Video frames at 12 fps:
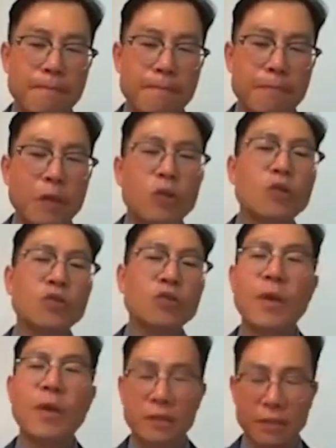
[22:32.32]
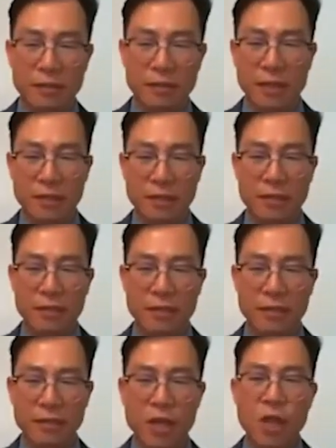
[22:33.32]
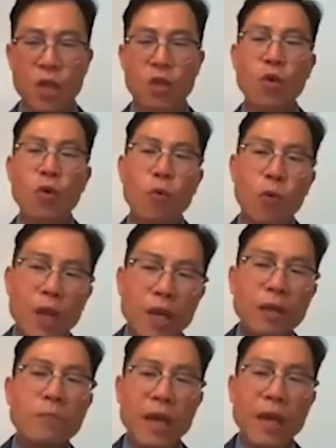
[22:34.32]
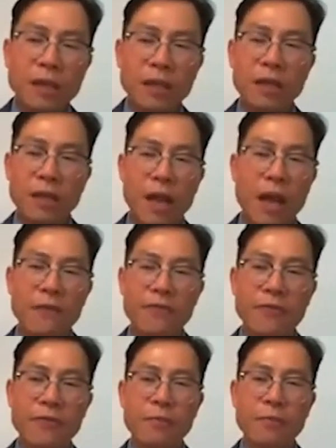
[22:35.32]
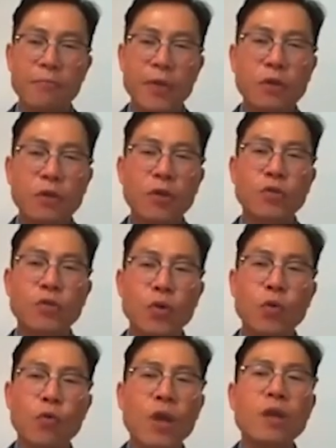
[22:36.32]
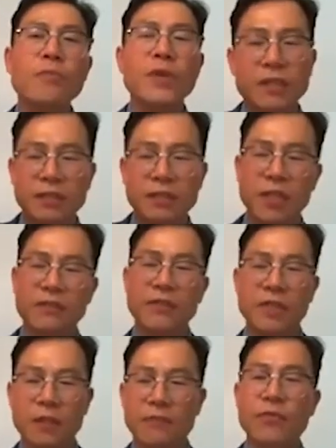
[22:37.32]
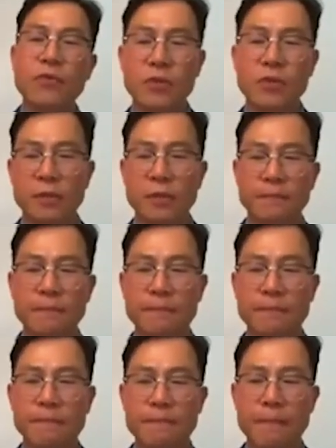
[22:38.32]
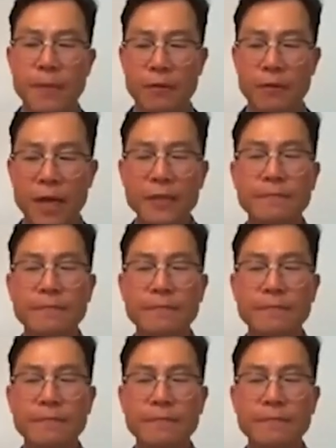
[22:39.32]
because you make a success. You will make a laugh because you will be successful in the future, right?